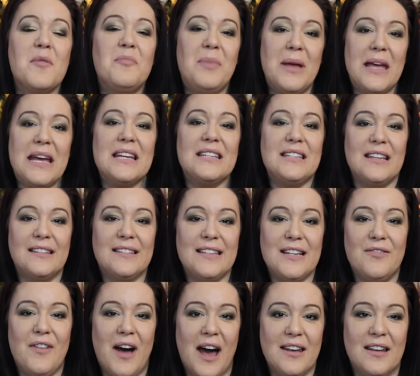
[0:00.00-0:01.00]
a big
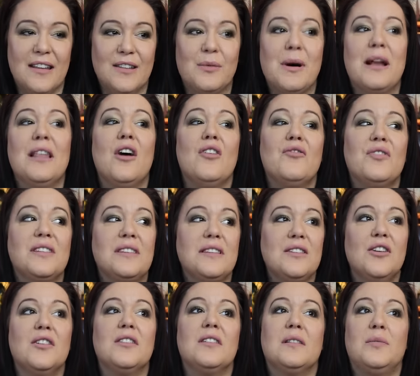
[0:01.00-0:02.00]
Disney fan as well. Obviously
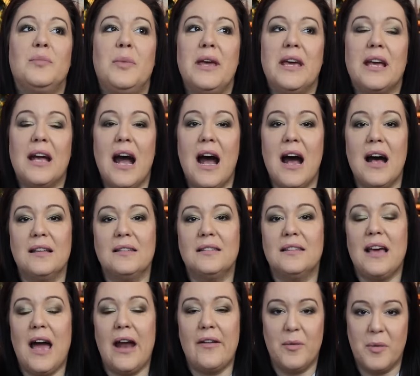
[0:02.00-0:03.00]
not as big
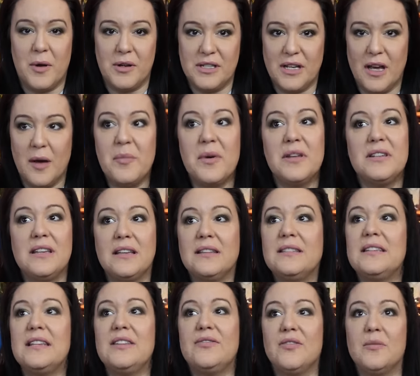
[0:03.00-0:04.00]
as Harry Potter, but
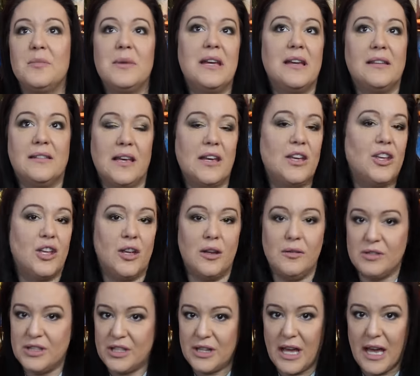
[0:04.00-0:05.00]
Disney for me is a
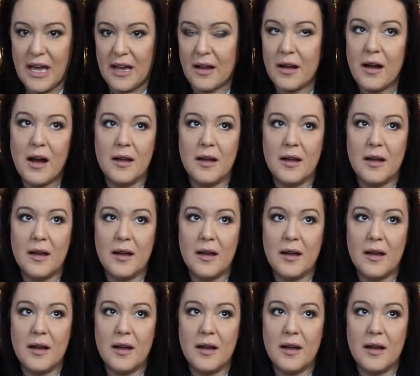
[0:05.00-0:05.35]
huge thing.